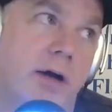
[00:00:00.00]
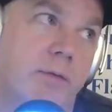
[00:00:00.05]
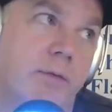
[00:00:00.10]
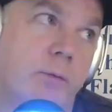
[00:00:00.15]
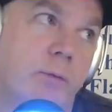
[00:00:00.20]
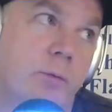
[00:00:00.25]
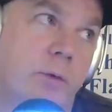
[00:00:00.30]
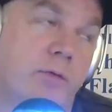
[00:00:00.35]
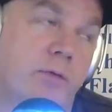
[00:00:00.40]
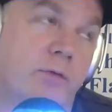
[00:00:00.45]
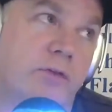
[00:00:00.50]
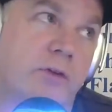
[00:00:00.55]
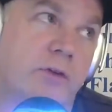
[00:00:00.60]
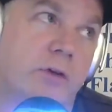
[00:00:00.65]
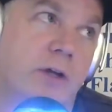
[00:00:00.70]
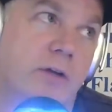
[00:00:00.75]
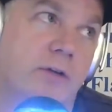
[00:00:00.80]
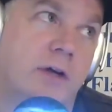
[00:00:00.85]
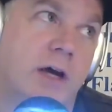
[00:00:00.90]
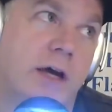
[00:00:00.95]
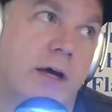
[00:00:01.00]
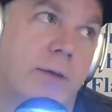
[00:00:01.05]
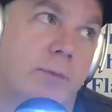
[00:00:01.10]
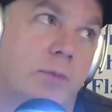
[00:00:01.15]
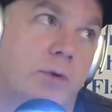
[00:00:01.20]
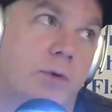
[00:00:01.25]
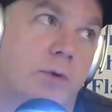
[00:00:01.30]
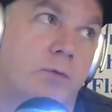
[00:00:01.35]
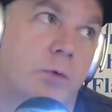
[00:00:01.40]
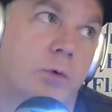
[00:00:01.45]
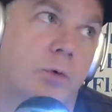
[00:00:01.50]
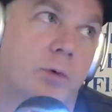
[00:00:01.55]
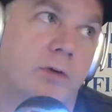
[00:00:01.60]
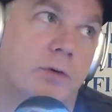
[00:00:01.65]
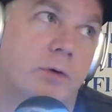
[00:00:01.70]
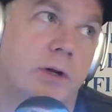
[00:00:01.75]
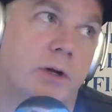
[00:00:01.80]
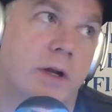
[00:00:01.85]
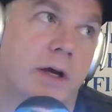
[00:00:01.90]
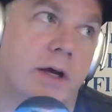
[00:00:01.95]
we've still got time before we
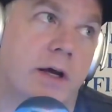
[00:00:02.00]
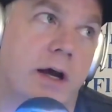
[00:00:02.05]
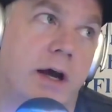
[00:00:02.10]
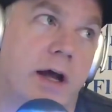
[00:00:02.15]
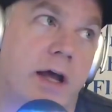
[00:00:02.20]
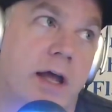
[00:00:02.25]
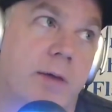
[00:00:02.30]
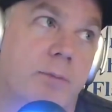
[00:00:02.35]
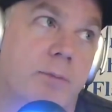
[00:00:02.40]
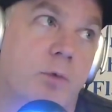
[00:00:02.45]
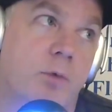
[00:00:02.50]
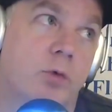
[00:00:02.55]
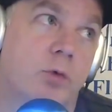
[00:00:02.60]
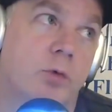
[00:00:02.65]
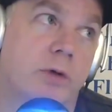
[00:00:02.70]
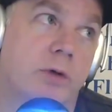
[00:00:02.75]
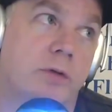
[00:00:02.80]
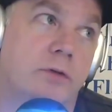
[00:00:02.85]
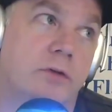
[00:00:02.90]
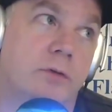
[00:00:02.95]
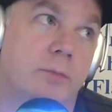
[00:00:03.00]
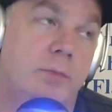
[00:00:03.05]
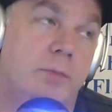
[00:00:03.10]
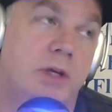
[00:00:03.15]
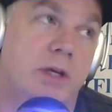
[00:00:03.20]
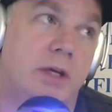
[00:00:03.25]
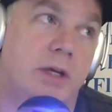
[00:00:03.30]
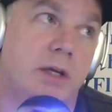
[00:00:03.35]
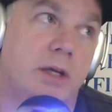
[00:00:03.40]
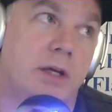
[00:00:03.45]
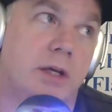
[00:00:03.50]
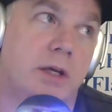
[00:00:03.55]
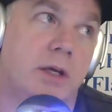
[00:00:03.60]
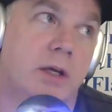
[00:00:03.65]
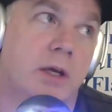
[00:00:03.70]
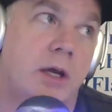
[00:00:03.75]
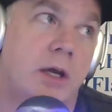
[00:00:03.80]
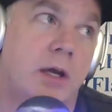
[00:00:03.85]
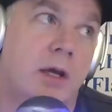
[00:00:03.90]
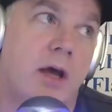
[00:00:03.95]
do it. I am going to be.
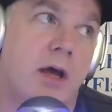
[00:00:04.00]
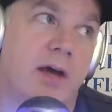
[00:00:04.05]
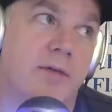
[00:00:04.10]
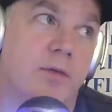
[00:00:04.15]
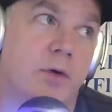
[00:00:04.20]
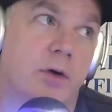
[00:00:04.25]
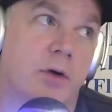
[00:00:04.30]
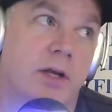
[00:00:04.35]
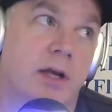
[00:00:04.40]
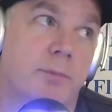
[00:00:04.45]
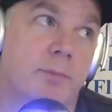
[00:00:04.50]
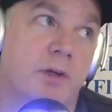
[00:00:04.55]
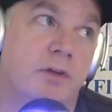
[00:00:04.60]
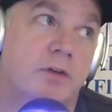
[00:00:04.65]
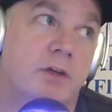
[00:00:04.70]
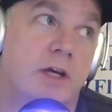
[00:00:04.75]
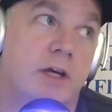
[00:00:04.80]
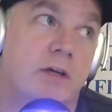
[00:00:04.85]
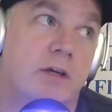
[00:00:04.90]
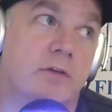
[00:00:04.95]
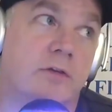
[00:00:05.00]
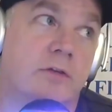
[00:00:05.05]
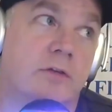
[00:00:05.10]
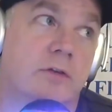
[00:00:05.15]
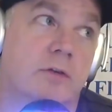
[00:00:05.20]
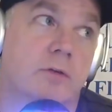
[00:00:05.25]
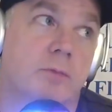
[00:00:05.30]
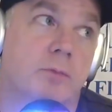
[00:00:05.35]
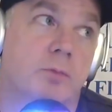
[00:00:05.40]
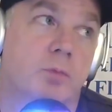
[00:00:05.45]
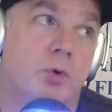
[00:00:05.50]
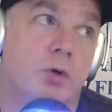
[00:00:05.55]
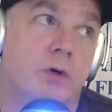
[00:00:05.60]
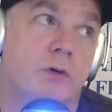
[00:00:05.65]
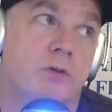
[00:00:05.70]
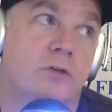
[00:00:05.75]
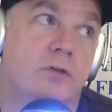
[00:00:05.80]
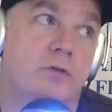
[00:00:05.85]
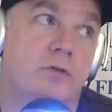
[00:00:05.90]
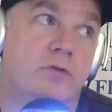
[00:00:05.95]
I've already got my tickets
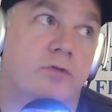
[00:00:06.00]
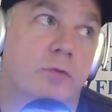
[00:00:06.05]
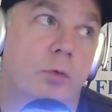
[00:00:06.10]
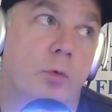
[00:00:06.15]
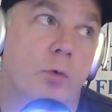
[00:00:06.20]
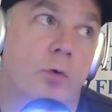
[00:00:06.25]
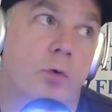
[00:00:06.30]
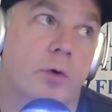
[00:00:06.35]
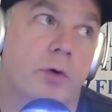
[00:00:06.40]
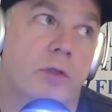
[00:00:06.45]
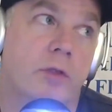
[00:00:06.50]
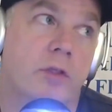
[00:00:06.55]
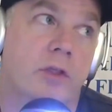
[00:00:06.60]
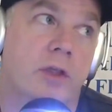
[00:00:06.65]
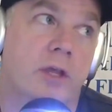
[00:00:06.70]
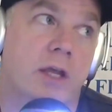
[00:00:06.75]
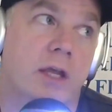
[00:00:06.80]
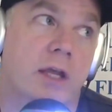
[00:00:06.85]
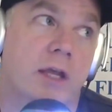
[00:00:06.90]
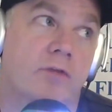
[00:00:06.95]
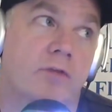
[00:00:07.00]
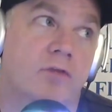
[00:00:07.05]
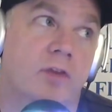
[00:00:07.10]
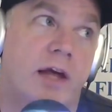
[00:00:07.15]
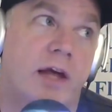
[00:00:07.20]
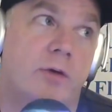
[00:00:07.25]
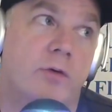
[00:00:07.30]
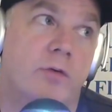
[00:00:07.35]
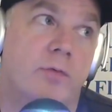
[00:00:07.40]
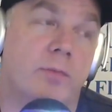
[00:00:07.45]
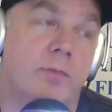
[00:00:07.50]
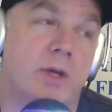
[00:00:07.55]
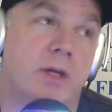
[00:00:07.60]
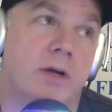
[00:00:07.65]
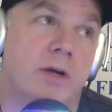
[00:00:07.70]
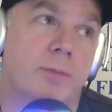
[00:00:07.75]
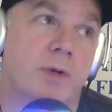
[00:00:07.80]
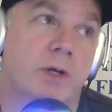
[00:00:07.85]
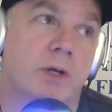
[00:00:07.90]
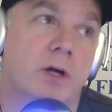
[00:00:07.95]
booked for the Flat Earth
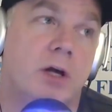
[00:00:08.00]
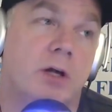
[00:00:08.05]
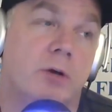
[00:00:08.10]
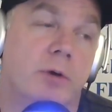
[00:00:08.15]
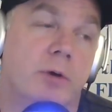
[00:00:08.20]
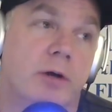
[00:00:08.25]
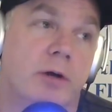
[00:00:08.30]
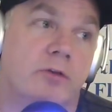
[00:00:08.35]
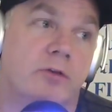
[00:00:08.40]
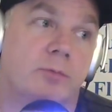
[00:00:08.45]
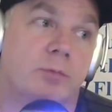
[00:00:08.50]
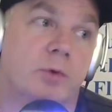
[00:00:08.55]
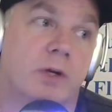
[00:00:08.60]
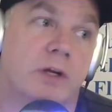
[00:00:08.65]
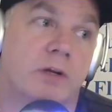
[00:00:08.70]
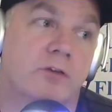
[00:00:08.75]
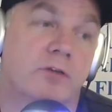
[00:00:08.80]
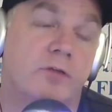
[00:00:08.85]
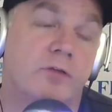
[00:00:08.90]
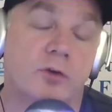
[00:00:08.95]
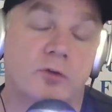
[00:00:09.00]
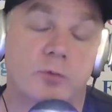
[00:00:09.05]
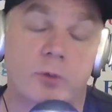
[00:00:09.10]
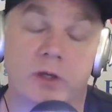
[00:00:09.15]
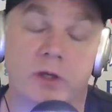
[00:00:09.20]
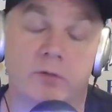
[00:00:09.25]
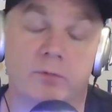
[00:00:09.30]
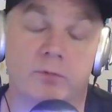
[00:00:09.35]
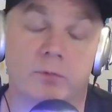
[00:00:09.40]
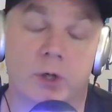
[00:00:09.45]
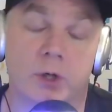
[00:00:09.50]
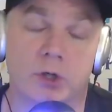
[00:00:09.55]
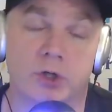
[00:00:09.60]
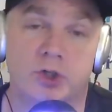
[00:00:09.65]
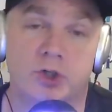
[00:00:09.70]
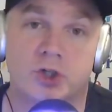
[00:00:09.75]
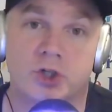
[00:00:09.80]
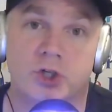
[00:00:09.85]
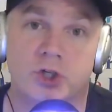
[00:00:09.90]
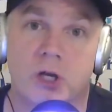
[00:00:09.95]
meetup in Colorado Springs the first week of
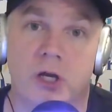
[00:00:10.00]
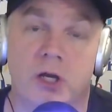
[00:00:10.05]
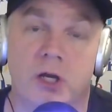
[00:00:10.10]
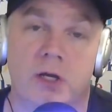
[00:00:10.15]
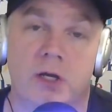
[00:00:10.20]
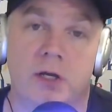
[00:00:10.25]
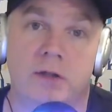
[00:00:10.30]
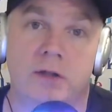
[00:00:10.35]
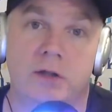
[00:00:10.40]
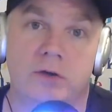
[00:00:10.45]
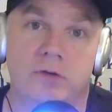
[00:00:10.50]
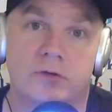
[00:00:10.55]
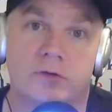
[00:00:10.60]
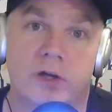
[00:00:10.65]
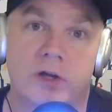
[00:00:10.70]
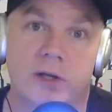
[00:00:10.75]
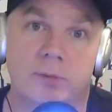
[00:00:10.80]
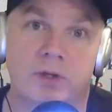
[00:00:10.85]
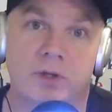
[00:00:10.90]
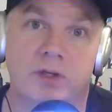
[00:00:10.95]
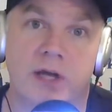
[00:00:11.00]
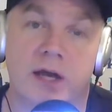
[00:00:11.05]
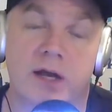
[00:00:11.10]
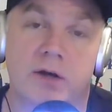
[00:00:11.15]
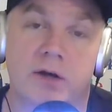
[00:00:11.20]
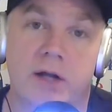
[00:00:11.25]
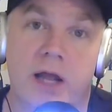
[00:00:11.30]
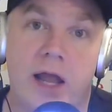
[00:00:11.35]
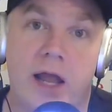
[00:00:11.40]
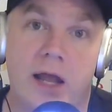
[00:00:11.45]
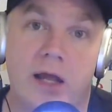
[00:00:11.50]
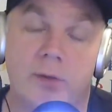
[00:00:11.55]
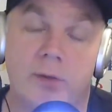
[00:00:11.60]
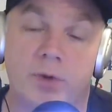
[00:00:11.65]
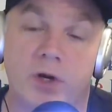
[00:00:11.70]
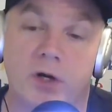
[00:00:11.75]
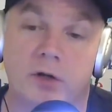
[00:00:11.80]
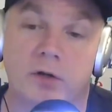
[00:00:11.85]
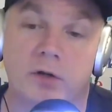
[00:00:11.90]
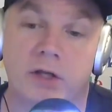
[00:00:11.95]
March. They're flying me down, and
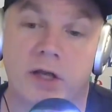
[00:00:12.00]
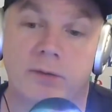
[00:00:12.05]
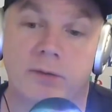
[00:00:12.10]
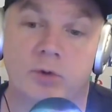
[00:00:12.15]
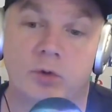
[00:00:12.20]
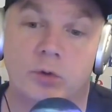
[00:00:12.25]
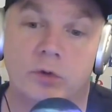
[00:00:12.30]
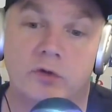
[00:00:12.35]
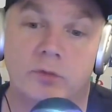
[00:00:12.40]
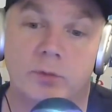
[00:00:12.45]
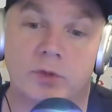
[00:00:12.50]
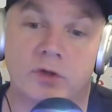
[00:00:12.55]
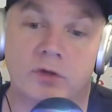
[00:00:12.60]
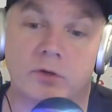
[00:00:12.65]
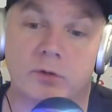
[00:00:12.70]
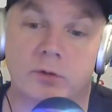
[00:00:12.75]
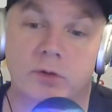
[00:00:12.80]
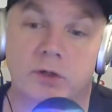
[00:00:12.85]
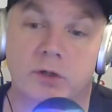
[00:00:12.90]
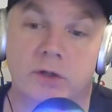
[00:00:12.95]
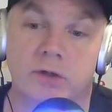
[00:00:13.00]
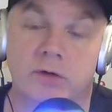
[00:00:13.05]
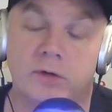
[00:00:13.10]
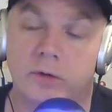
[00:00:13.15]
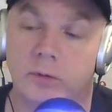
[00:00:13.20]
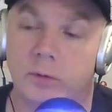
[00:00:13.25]
apparently I'm going to be doing